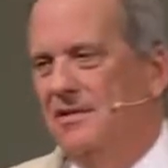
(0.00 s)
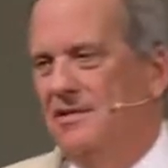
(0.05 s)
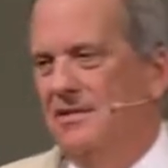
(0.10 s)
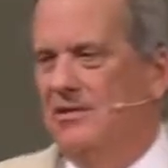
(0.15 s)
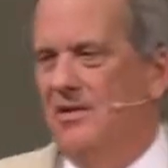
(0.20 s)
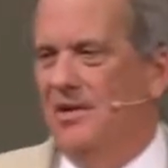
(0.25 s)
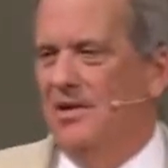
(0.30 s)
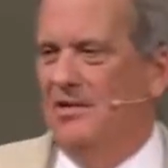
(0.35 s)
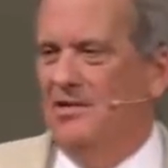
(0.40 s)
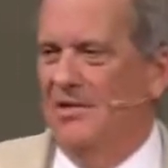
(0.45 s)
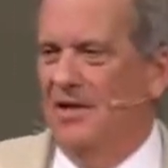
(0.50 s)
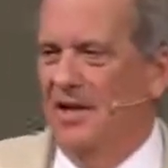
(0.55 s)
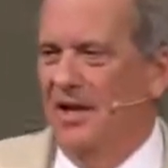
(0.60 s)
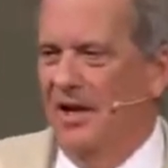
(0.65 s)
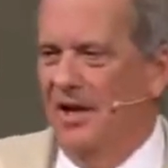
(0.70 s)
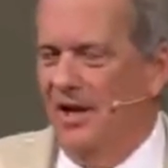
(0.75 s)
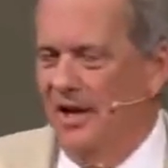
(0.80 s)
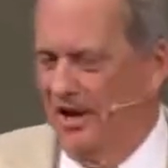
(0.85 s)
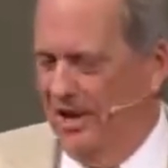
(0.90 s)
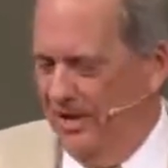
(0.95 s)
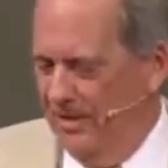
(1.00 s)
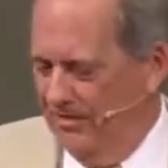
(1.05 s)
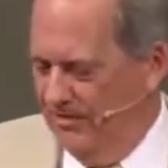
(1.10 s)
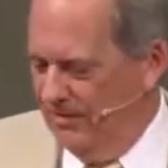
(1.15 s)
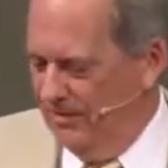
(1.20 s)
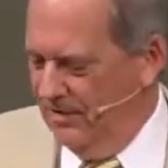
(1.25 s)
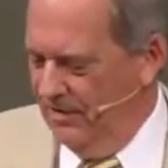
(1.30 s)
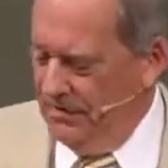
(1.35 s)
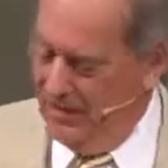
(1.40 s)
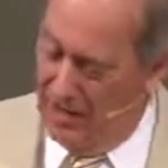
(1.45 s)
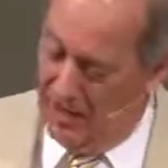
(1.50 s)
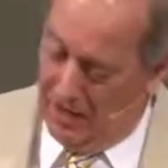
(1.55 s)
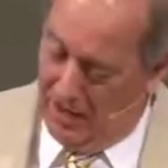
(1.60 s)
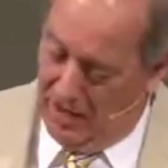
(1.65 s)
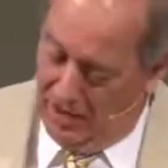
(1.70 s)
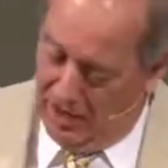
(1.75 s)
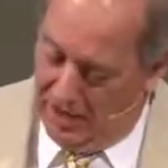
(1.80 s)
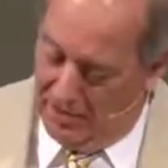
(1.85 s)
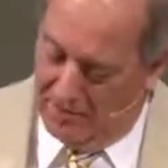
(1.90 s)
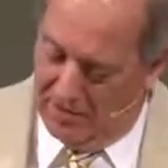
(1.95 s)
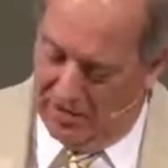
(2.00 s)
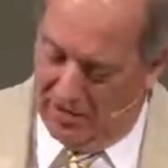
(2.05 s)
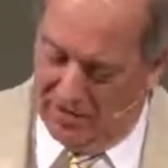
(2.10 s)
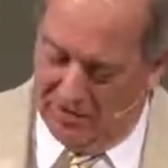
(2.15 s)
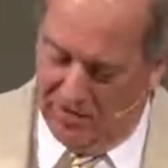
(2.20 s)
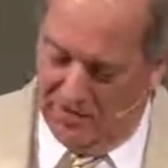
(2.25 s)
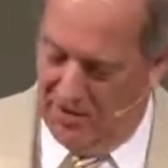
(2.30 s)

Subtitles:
We do that a lot. Not a lot, because we're